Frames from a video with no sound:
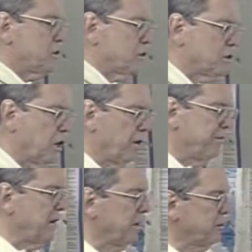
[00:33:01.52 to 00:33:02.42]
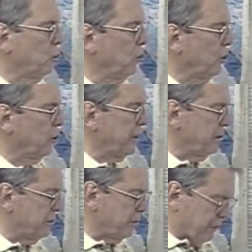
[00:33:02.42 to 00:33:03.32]
us to love not the world,
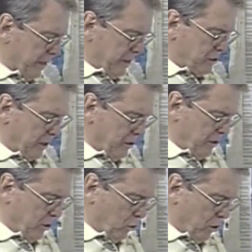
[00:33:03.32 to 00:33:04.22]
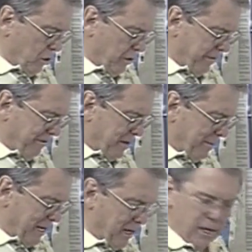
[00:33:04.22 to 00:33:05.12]
neither the things that are in the world. If any
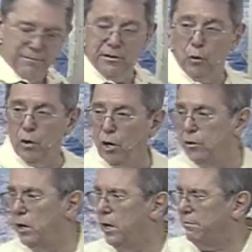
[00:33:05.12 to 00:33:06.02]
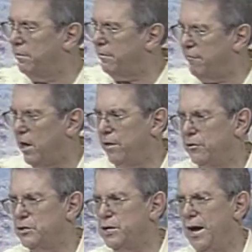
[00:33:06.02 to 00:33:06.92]
man love the world, the love of the
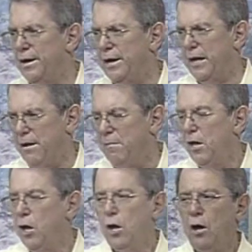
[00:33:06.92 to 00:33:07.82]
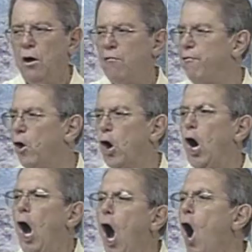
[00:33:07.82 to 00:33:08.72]
Father is not in him. For
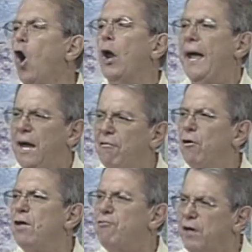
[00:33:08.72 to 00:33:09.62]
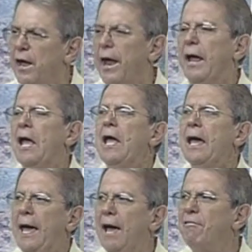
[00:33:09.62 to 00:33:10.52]
all, everything,
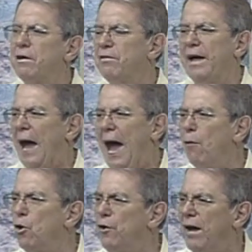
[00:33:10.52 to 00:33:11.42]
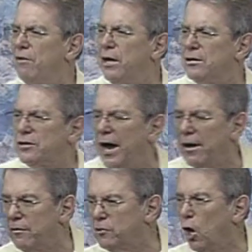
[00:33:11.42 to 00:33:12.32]
I will never get
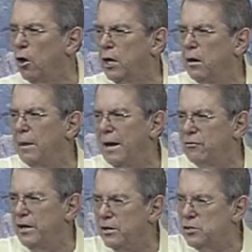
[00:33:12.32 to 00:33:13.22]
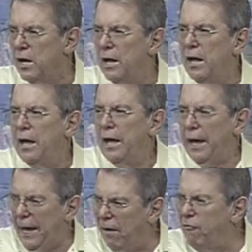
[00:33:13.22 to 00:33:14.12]
tired of talking about this.
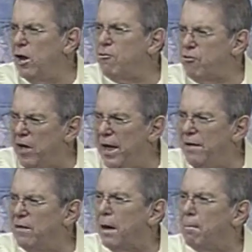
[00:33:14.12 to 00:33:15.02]
Everything that